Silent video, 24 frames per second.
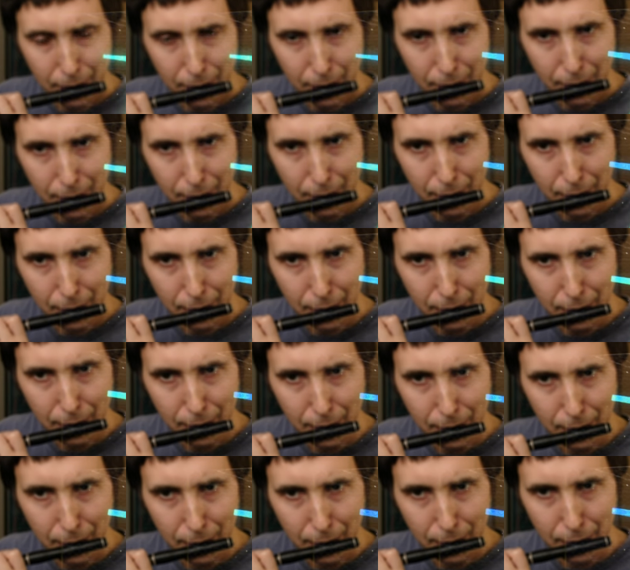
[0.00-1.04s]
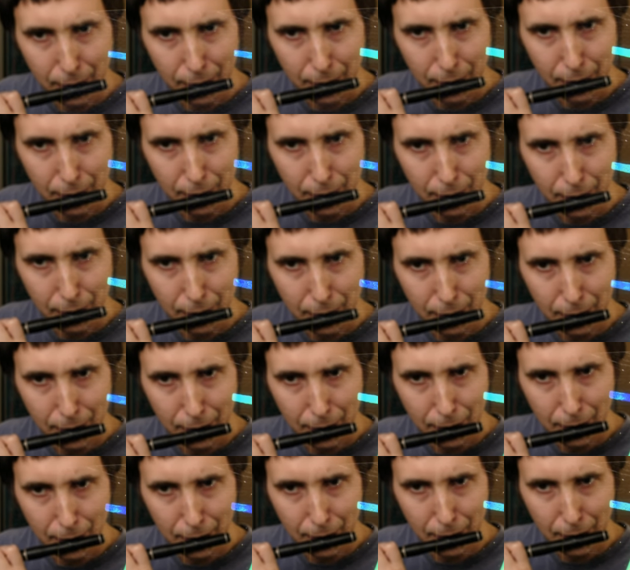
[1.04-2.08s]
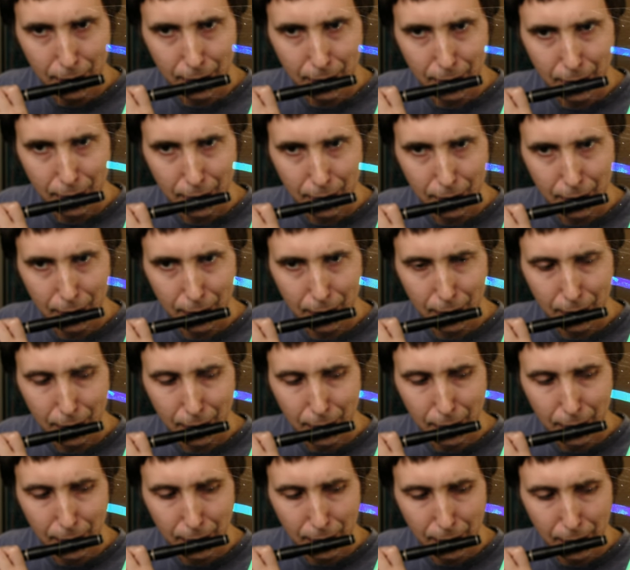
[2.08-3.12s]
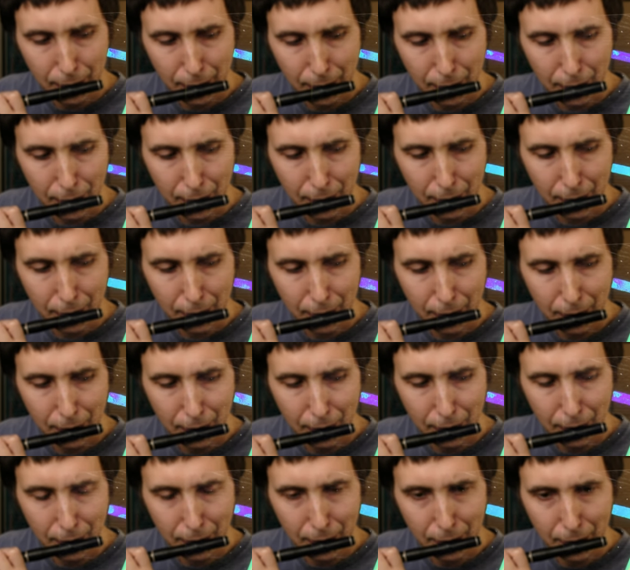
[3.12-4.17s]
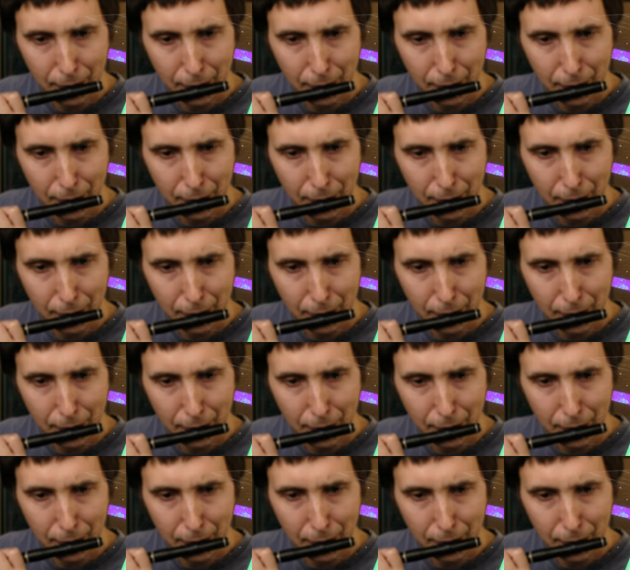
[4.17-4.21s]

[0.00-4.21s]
Nothing is said.